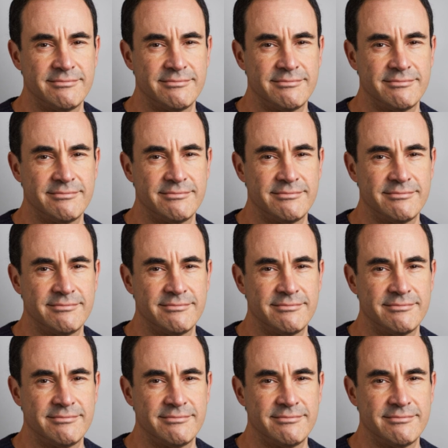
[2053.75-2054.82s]

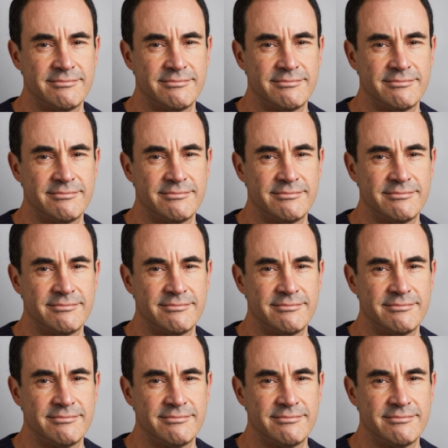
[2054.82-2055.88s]

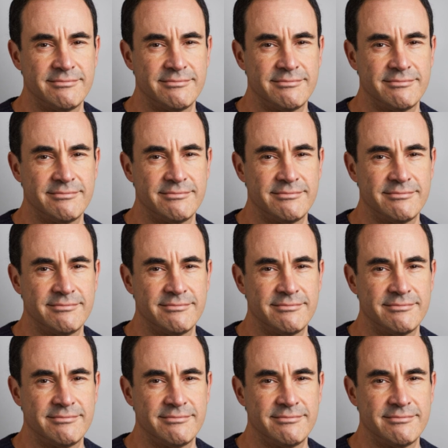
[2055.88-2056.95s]

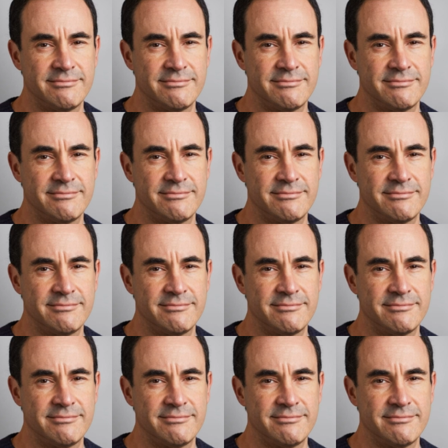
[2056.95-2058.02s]

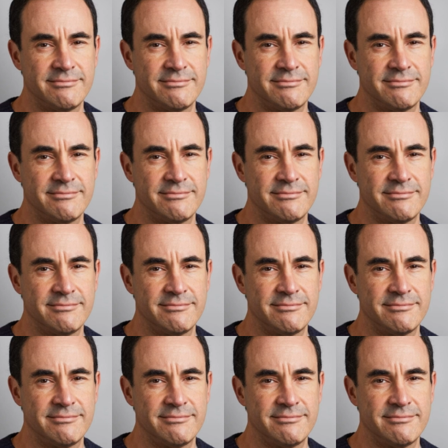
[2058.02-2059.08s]

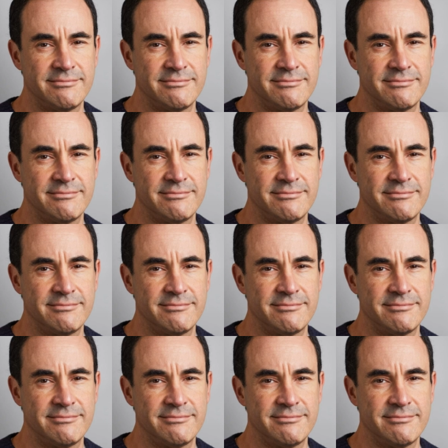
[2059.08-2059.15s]
[no speech]